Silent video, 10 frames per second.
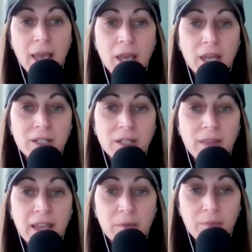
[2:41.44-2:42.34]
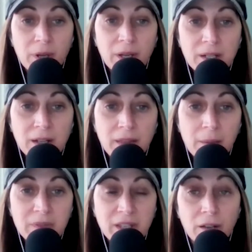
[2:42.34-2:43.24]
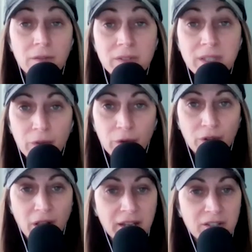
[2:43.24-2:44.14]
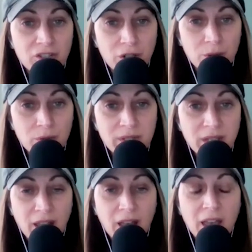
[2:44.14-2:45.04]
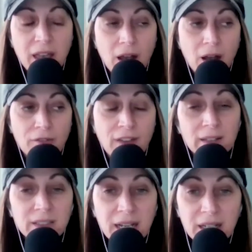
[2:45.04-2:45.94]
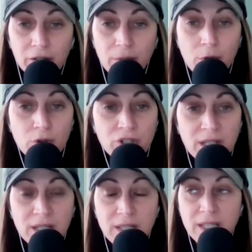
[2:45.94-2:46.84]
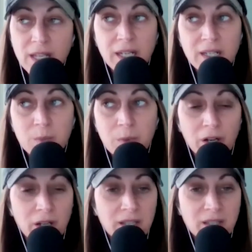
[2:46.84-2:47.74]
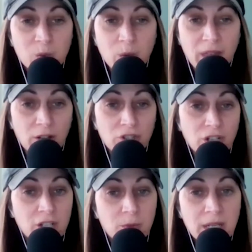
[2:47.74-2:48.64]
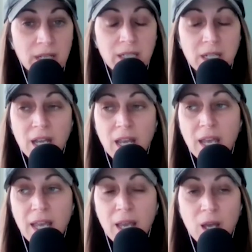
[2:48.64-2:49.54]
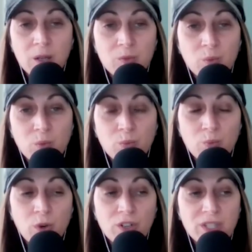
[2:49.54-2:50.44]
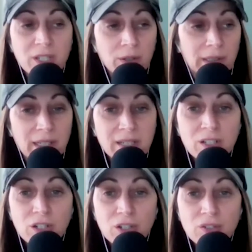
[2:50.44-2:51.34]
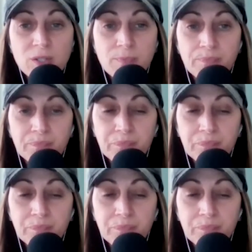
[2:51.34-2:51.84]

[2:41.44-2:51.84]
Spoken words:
And they can put themselves in their clients' shoes, validate their emotions and experiences without judgment. And we're skilled listeners.